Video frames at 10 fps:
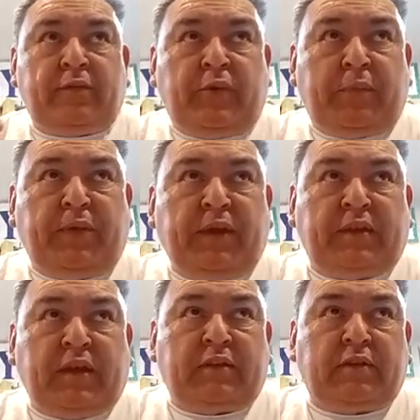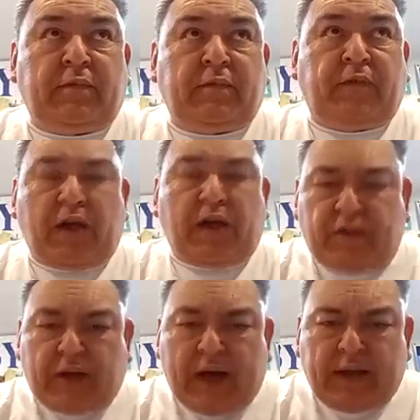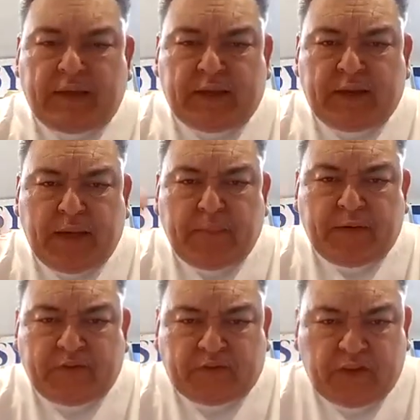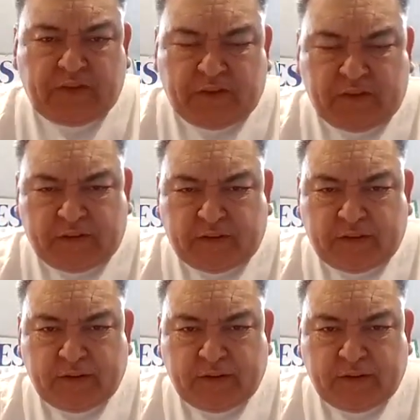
repeat this Father God, in the name of Jesus.